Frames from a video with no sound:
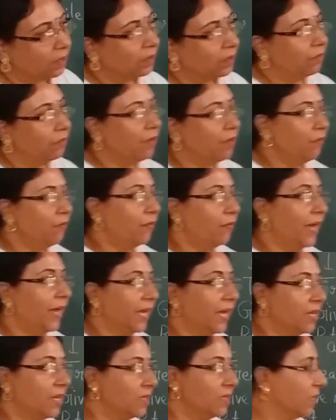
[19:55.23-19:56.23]
we find
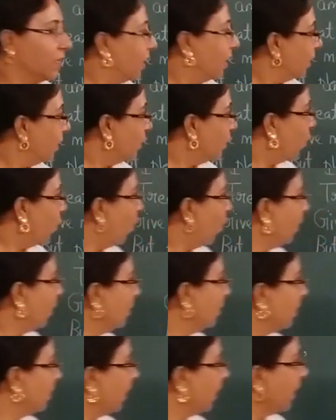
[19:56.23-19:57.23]
the
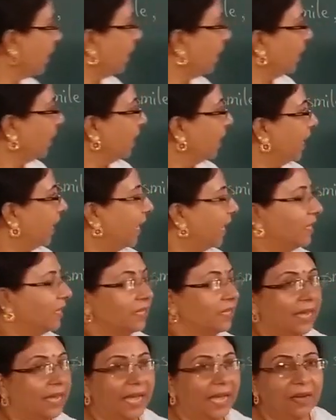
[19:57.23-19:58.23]
ordinary and the
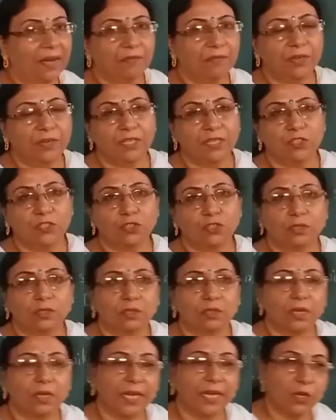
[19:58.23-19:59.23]
average
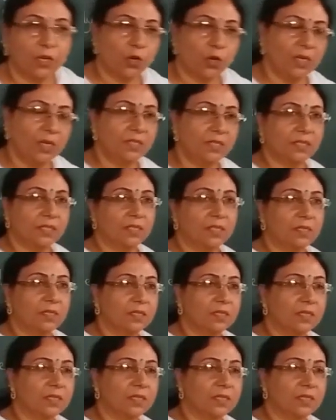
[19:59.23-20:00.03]
adolescents